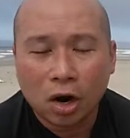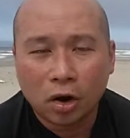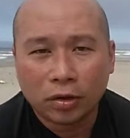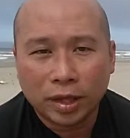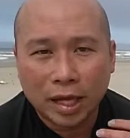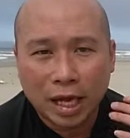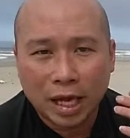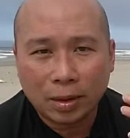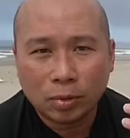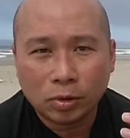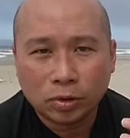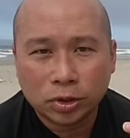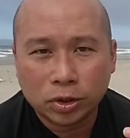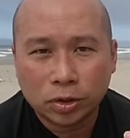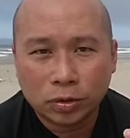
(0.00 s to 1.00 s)

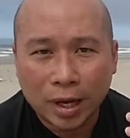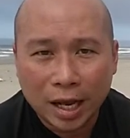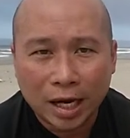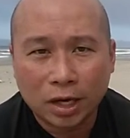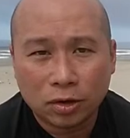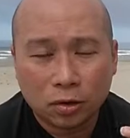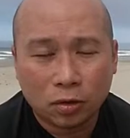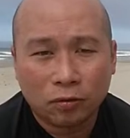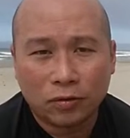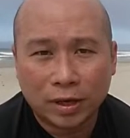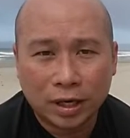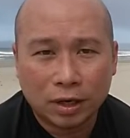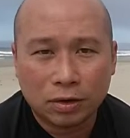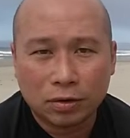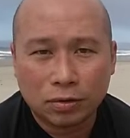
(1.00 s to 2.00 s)
able to edit your
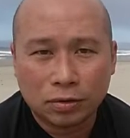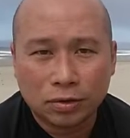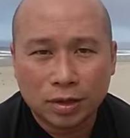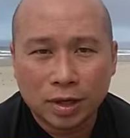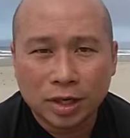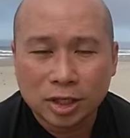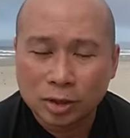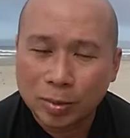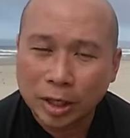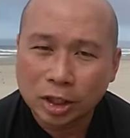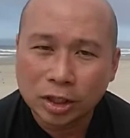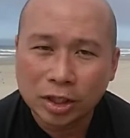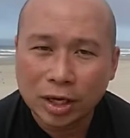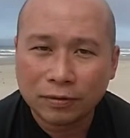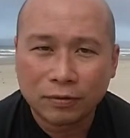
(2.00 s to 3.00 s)
videos,
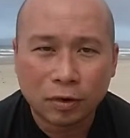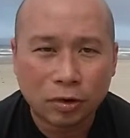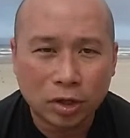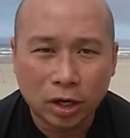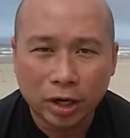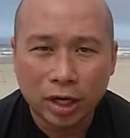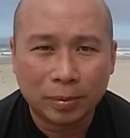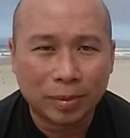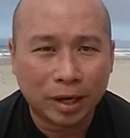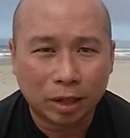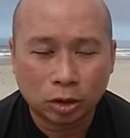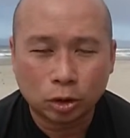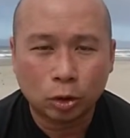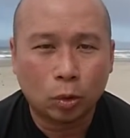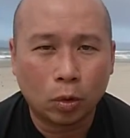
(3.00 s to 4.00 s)
especially if you're talking about
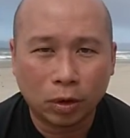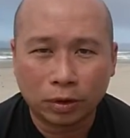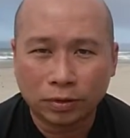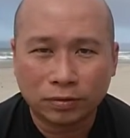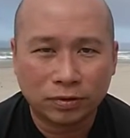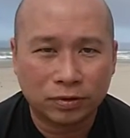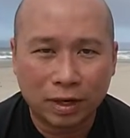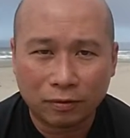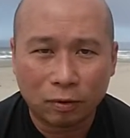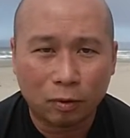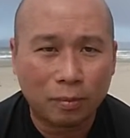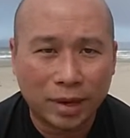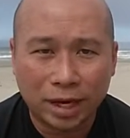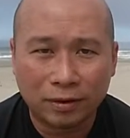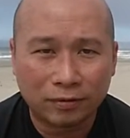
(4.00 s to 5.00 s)
a short,
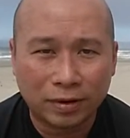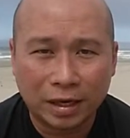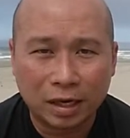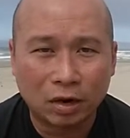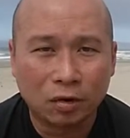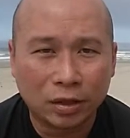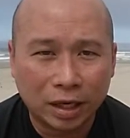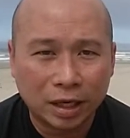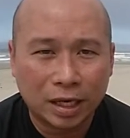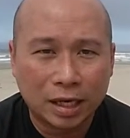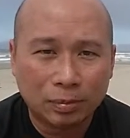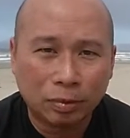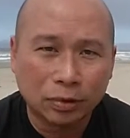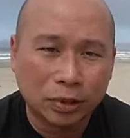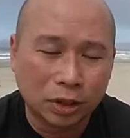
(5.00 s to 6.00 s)
several minute video? Are they
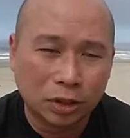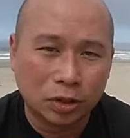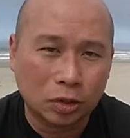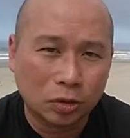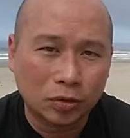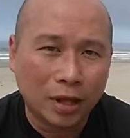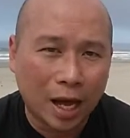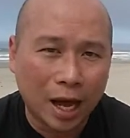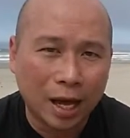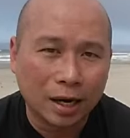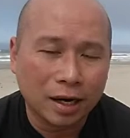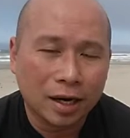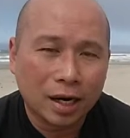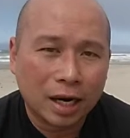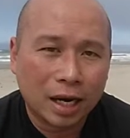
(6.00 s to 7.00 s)
able to do
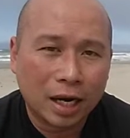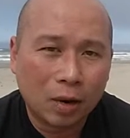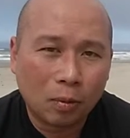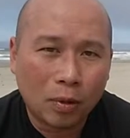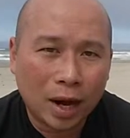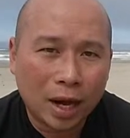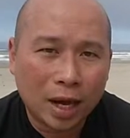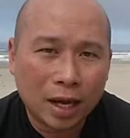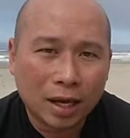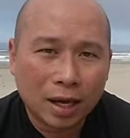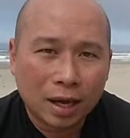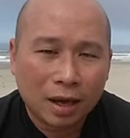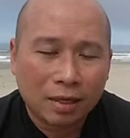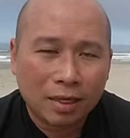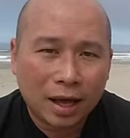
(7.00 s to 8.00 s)
that in a way
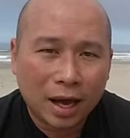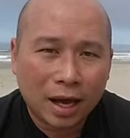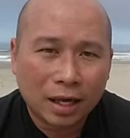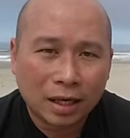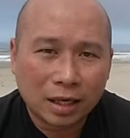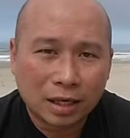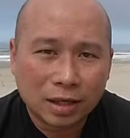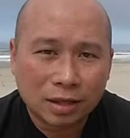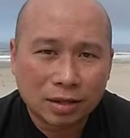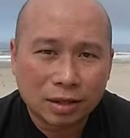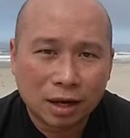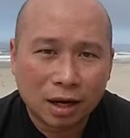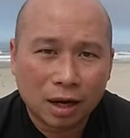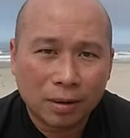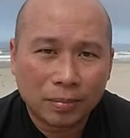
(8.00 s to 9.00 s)
that
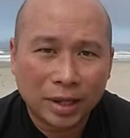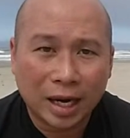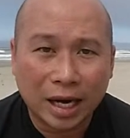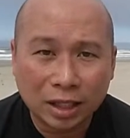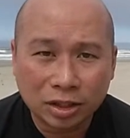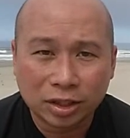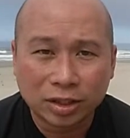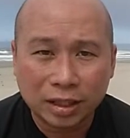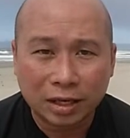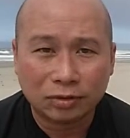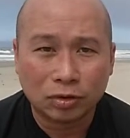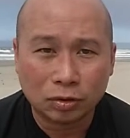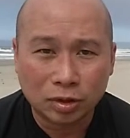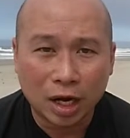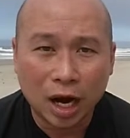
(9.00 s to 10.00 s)
actually
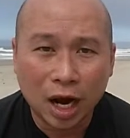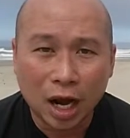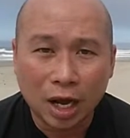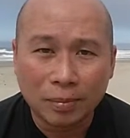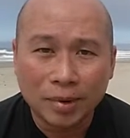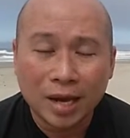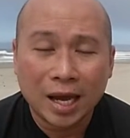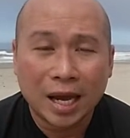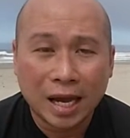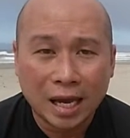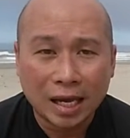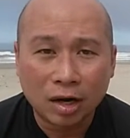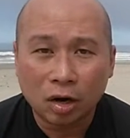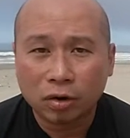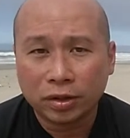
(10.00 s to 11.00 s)
saves you time?
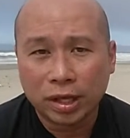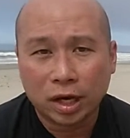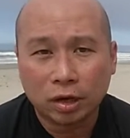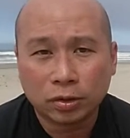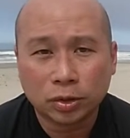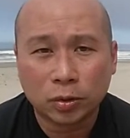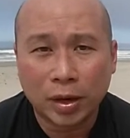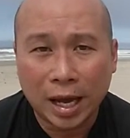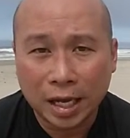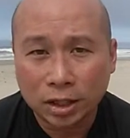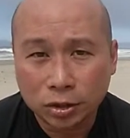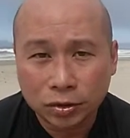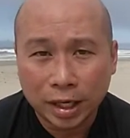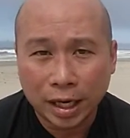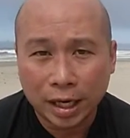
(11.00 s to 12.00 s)
And are they also
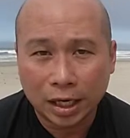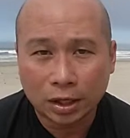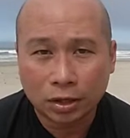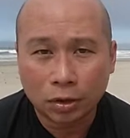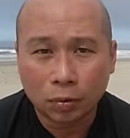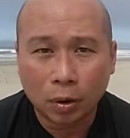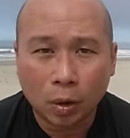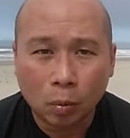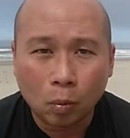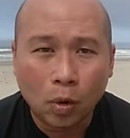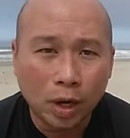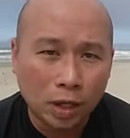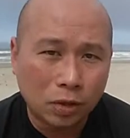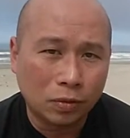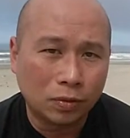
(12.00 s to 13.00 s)
educating you on
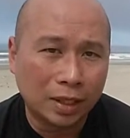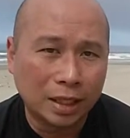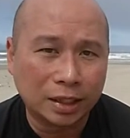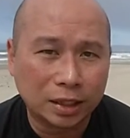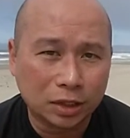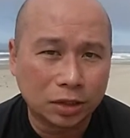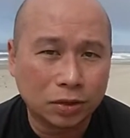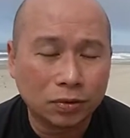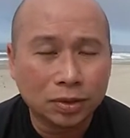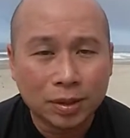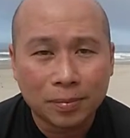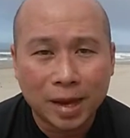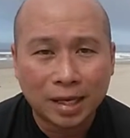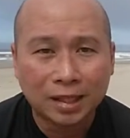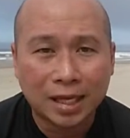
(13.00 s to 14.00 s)
what you need to do
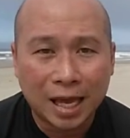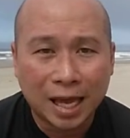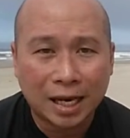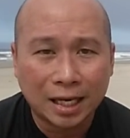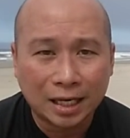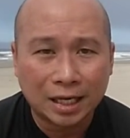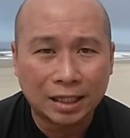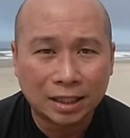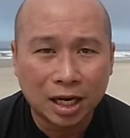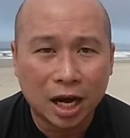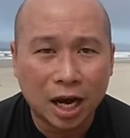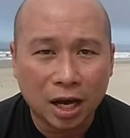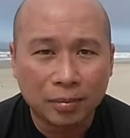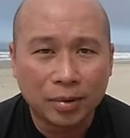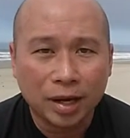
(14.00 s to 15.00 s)
to make the editing
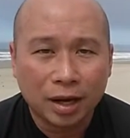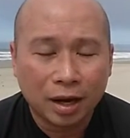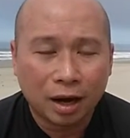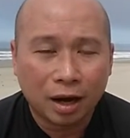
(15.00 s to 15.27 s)
time